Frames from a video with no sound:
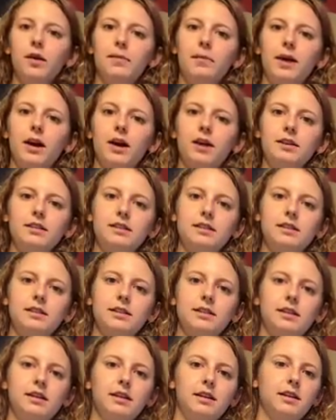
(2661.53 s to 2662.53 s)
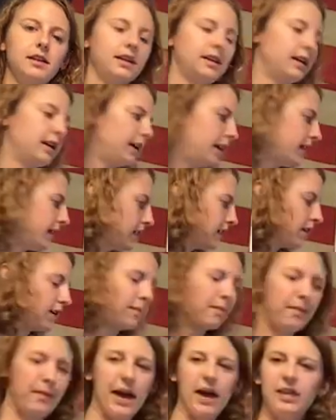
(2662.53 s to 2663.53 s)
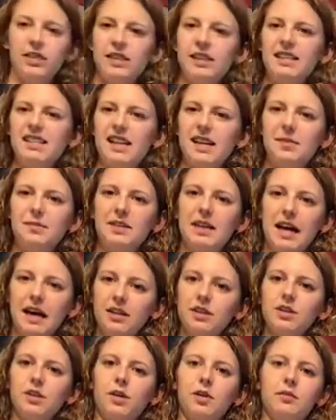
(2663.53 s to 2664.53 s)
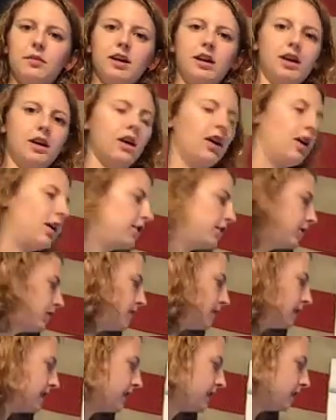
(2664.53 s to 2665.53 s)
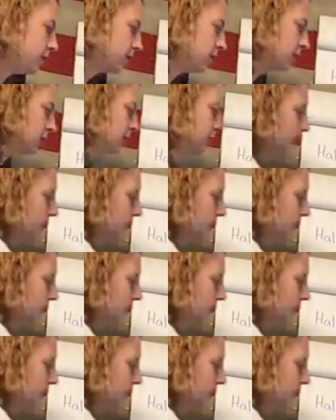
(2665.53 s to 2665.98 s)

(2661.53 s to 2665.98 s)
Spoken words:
parts, and they're about the same size, so I'm going to call those equal.